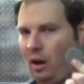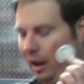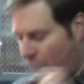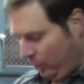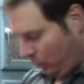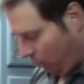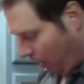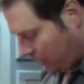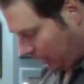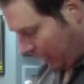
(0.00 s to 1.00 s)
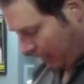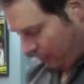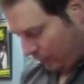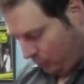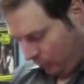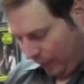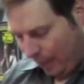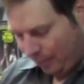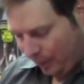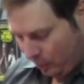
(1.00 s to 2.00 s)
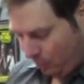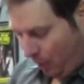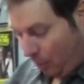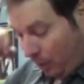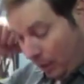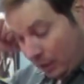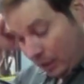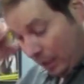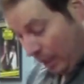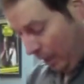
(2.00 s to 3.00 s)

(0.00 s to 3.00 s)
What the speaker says: Every toolbox ought to have this for gapping your spark plugs.